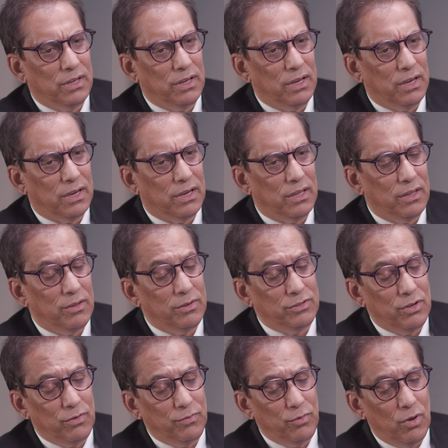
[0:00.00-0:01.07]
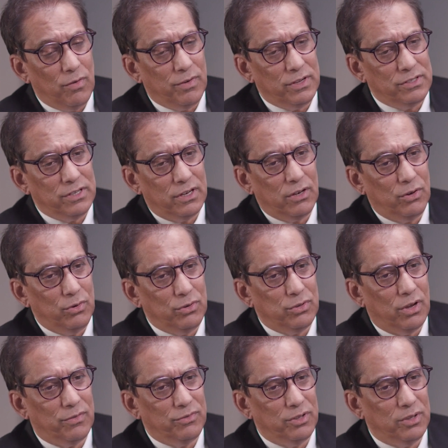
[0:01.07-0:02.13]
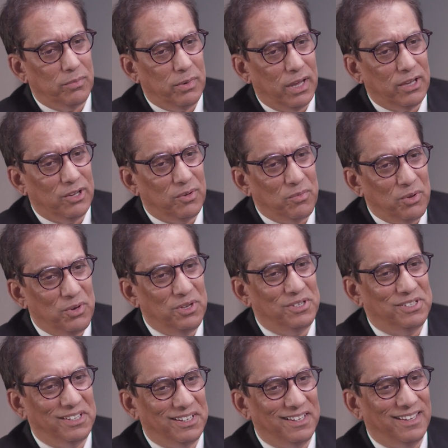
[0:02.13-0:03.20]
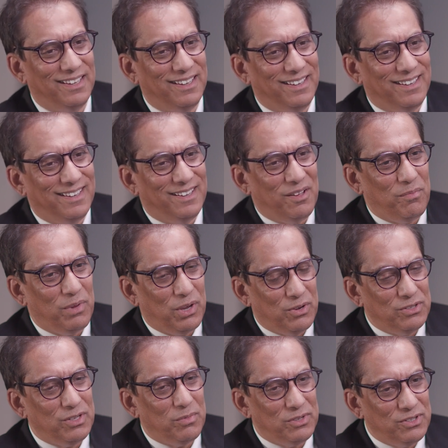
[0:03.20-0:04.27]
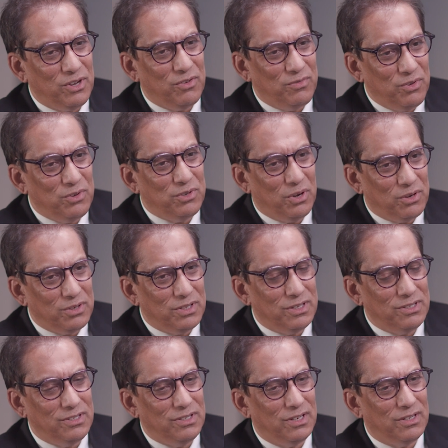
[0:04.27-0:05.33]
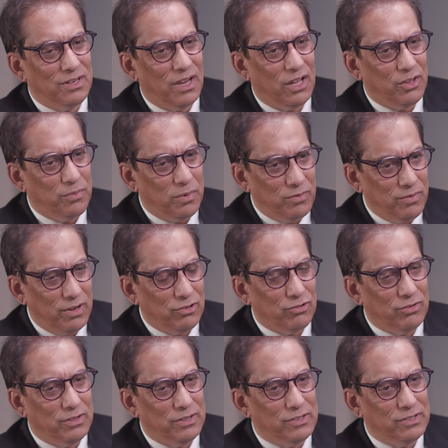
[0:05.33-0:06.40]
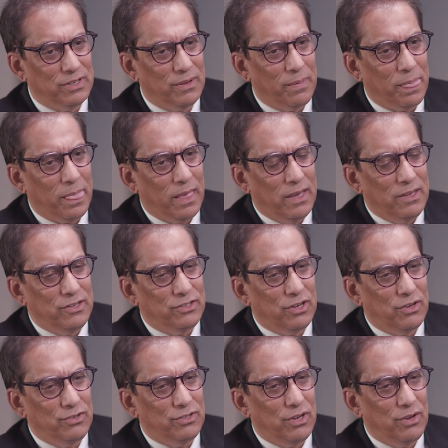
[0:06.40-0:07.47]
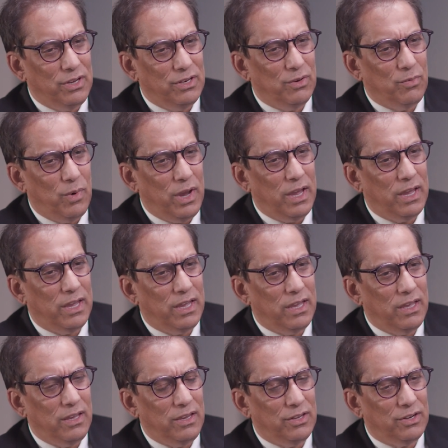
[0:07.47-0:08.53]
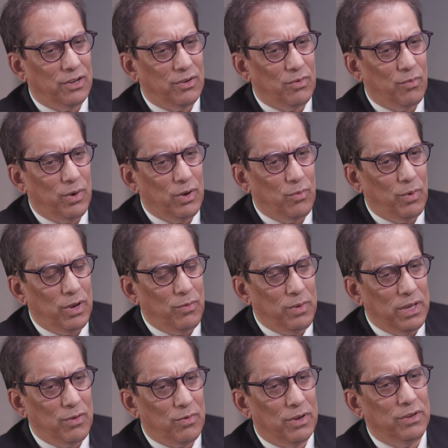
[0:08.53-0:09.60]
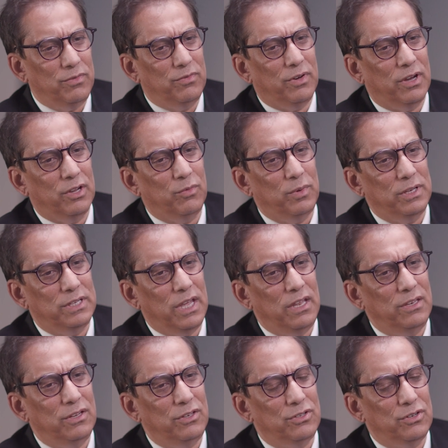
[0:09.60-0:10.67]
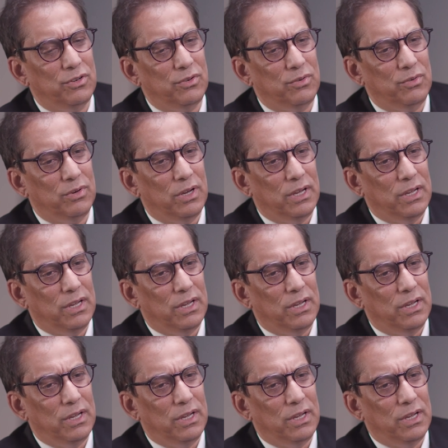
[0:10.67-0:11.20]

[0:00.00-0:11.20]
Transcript: There were so few of us that looked after the black community, because there were so few doctors and health professionals. So in a way, when we qualified, we tended to